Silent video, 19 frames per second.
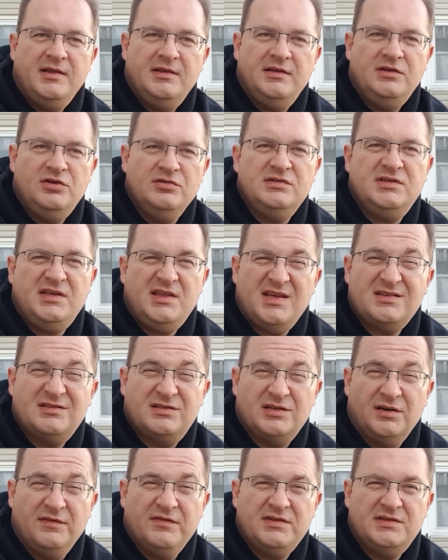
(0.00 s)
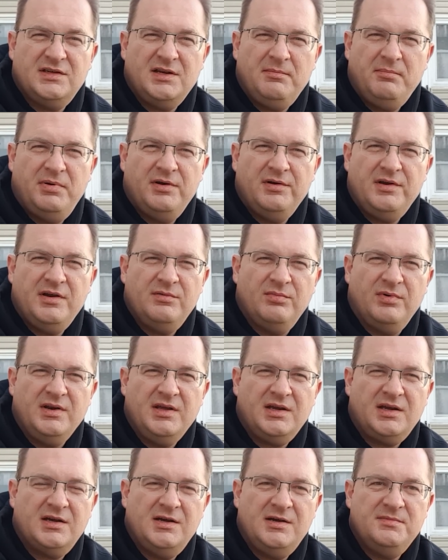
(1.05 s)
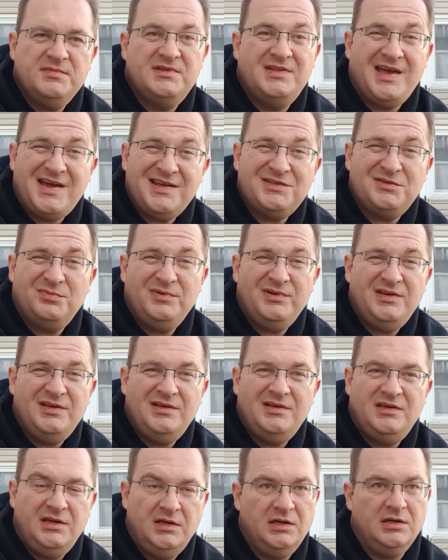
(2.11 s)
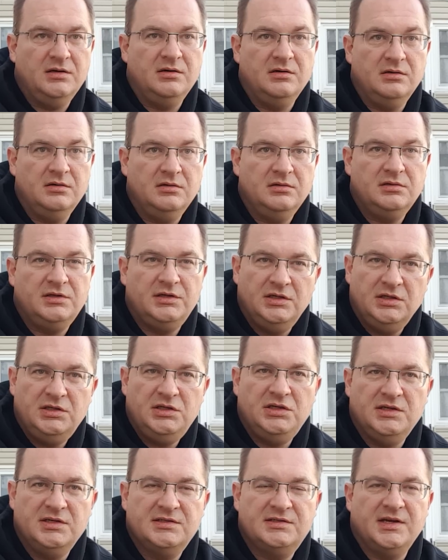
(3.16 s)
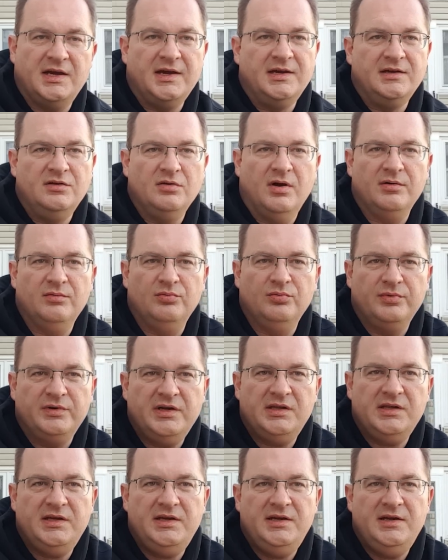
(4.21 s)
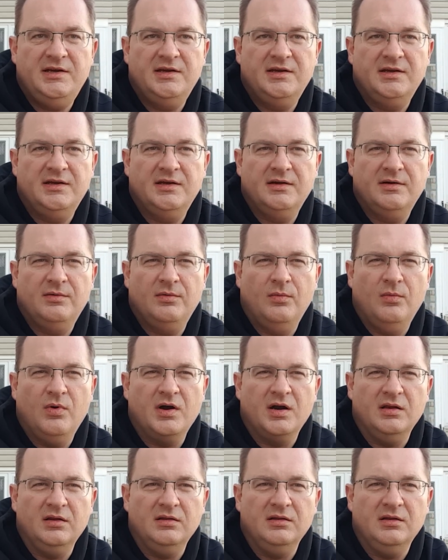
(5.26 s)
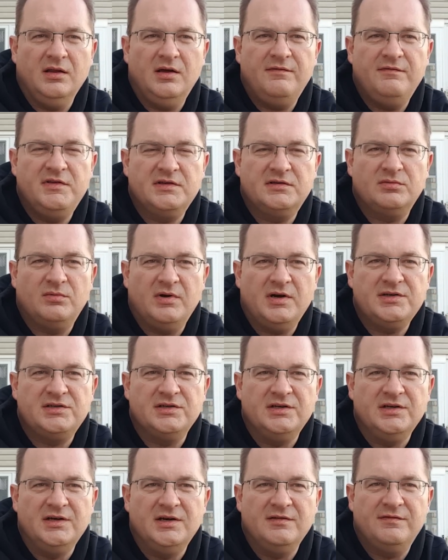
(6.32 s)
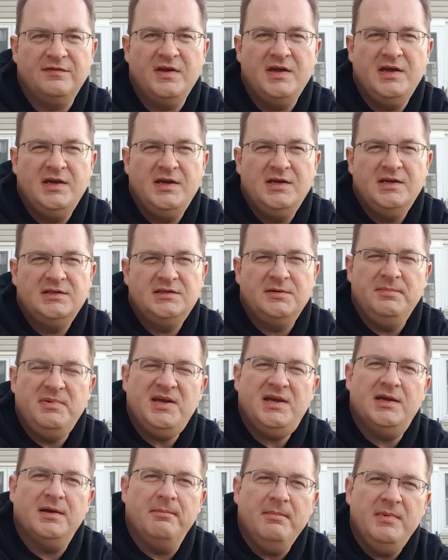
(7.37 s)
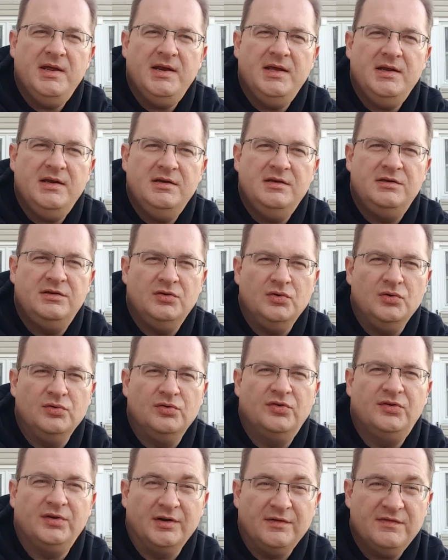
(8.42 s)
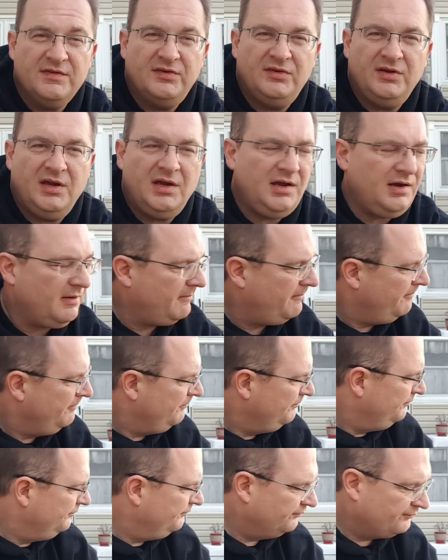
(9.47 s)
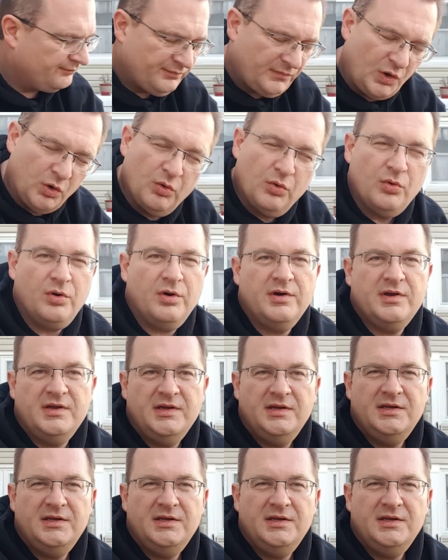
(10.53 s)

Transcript: usually that servicing period, when it comes, that's when, you decide, do I really want to love this watch enough to be committed to servicing it? Or